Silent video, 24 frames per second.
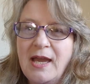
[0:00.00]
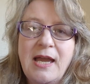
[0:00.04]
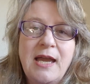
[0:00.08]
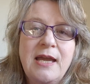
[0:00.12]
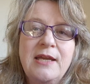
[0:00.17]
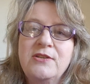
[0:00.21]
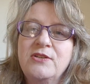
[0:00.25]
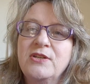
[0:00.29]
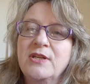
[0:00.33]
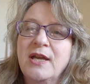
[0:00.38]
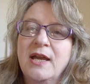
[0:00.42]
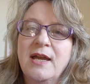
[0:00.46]

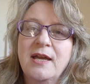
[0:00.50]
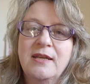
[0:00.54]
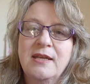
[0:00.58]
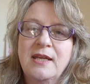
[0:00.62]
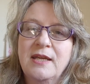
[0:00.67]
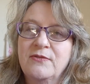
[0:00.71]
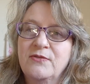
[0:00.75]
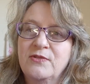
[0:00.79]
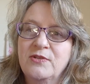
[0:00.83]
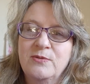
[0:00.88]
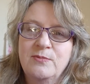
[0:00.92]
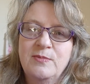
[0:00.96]
And you can't
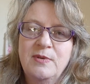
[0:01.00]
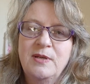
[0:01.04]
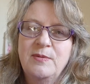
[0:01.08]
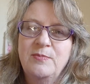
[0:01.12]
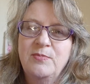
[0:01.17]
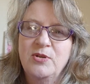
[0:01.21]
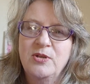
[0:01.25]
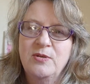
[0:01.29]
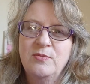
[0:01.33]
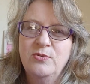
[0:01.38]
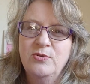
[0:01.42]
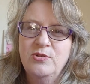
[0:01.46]
have too many
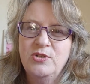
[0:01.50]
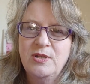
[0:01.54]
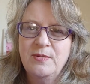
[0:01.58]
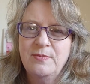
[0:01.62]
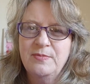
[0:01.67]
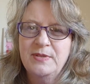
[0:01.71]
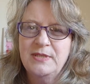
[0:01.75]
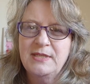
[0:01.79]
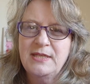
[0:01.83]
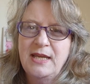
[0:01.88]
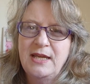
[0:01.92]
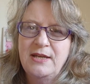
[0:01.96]
purple
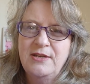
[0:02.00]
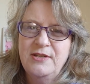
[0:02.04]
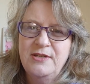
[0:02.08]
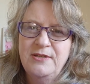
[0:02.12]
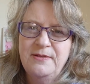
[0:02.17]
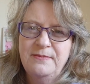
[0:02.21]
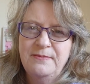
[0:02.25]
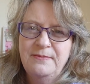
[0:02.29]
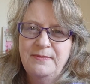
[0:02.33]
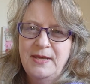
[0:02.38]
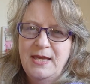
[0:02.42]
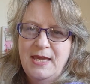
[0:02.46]
jumpers, can
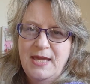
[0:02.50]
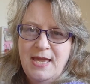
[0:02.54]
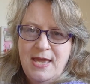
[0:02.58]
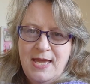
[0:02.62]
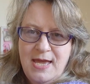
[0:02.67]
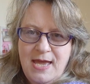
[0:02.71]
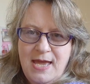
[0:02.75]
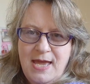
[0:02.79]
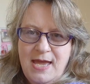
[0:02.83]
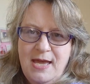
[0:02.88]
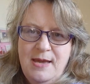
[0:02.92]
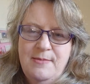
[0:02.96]
you?
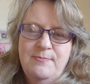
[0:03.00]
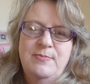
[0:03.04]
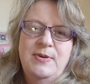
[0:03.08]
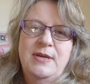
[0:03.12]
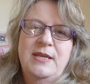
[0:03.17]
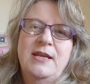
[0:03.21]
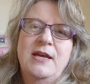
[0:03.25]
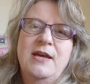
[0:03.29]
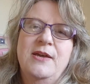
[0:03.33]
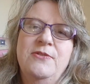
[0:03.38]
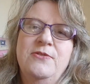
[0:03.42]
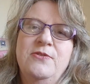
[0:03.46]

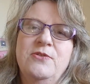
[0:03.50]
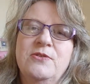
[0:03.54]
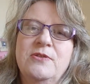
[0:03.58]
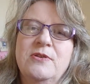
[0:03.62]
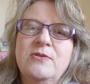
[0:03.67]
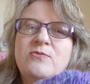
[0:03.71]
But I thought